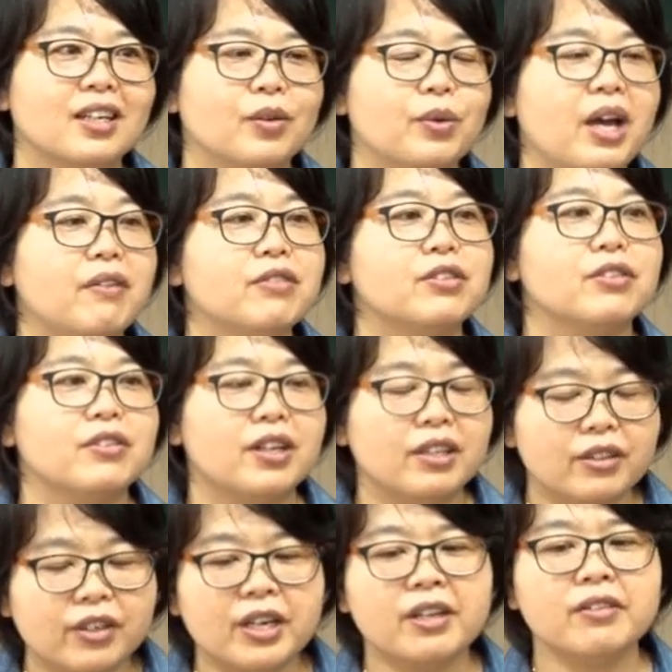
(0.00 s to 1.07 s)
We have to
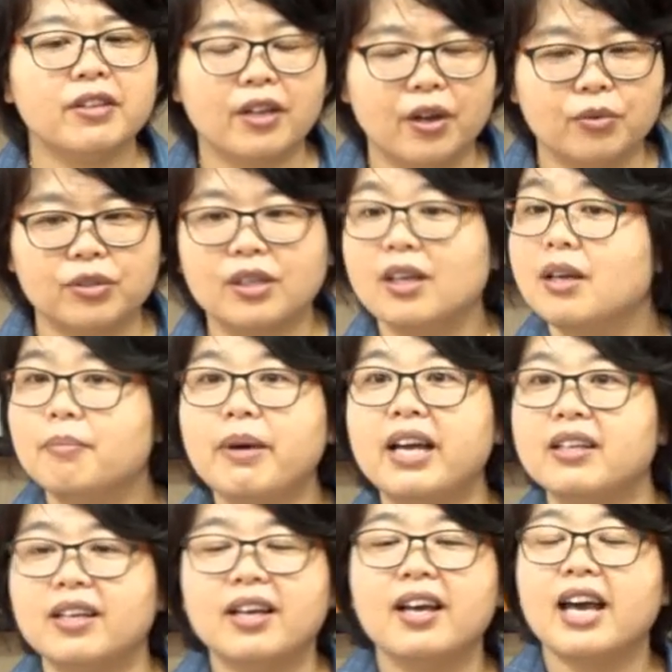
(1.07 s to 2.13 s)
learn those.
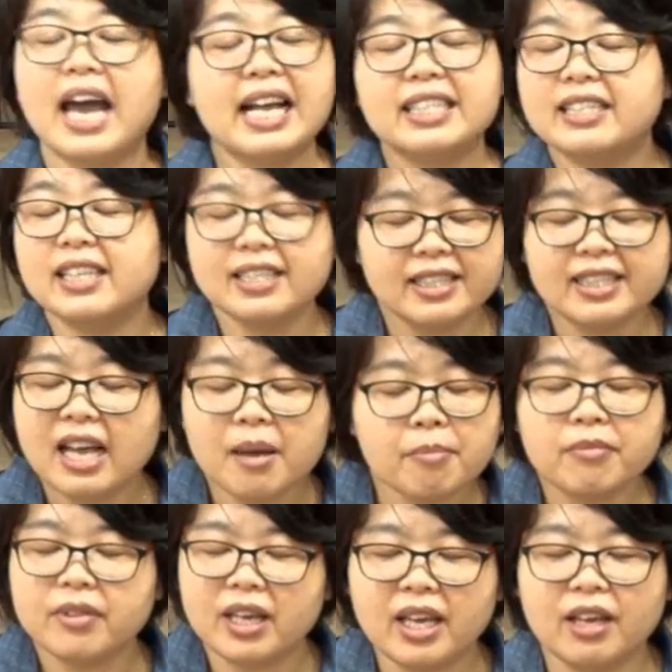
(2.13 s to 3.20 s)
But it's the
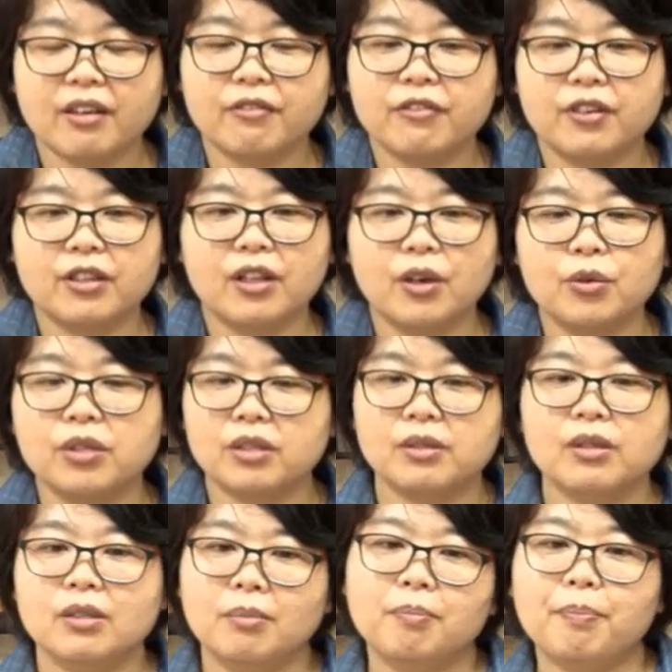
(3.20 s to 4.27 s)
same thing for
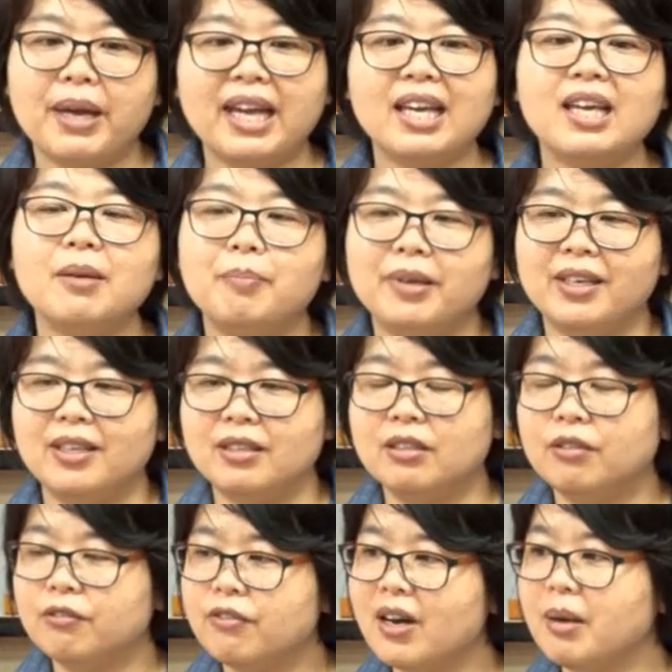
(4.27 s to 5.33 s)
those
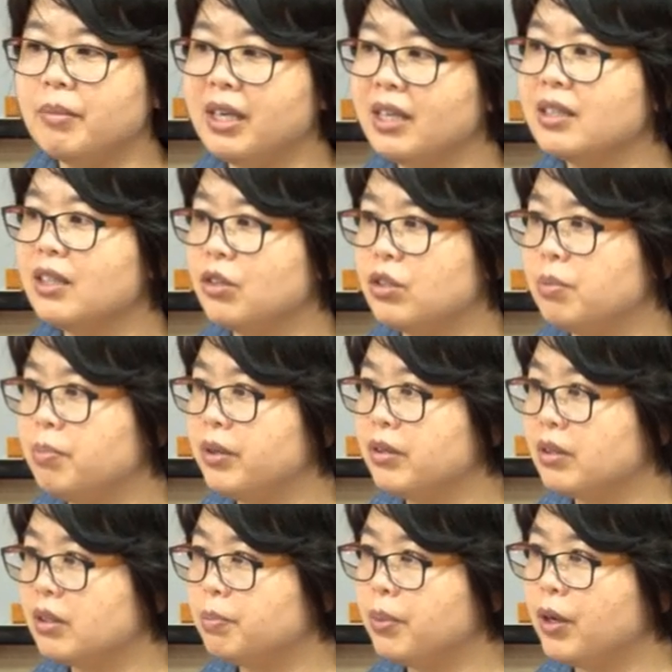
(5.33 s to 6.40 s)
babies from
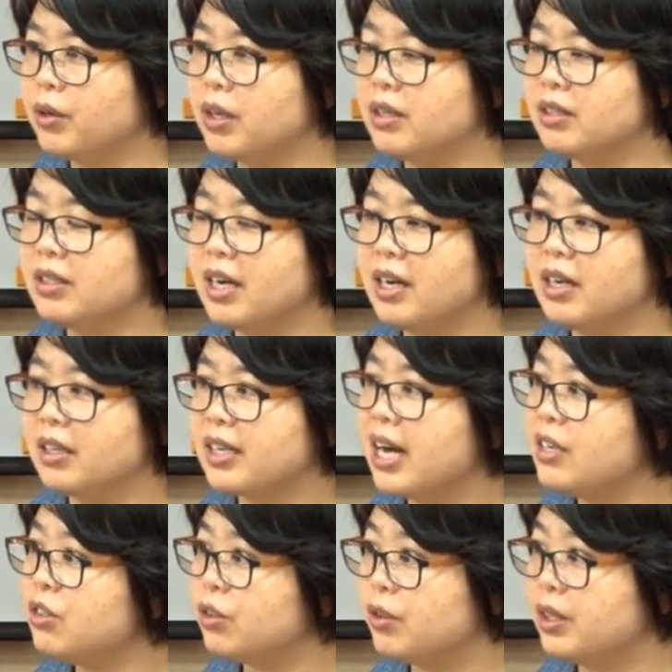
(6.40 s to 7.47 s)
English-spoken
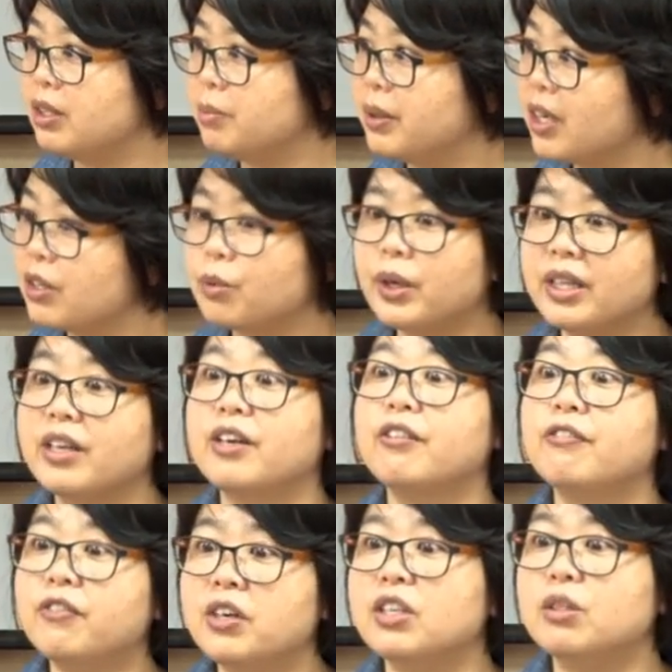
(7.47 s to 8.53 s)
countries, because when they're
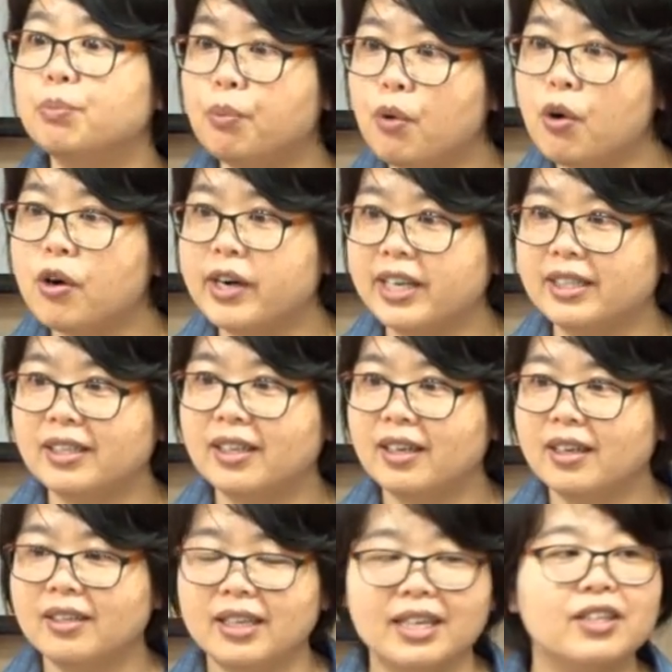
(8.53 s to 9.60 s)
first born,
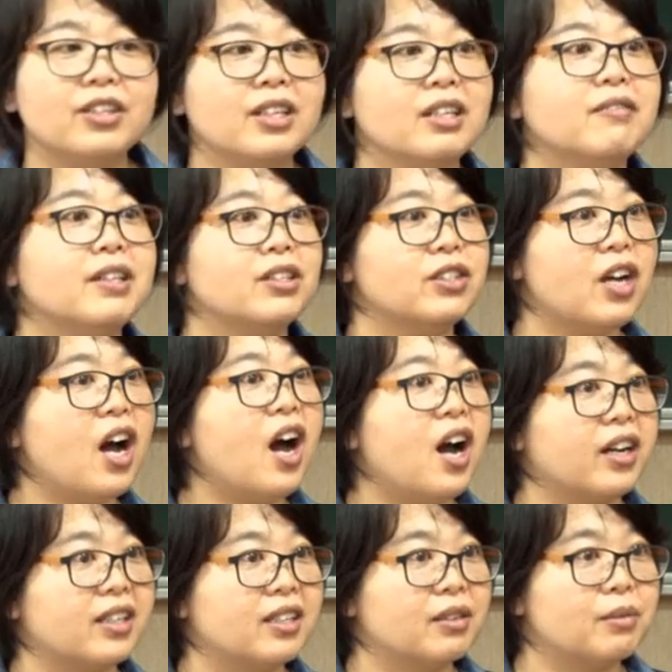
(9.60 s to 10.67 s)
they couldn't even
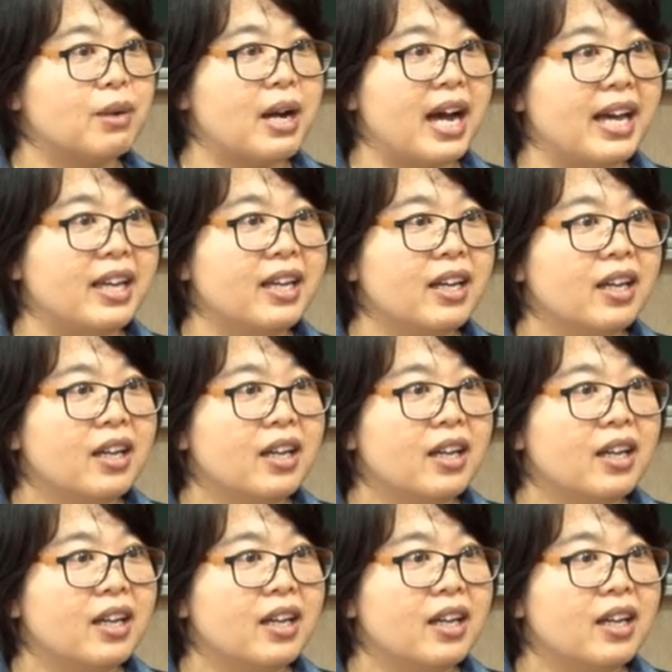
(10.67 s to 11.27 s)
talk, right?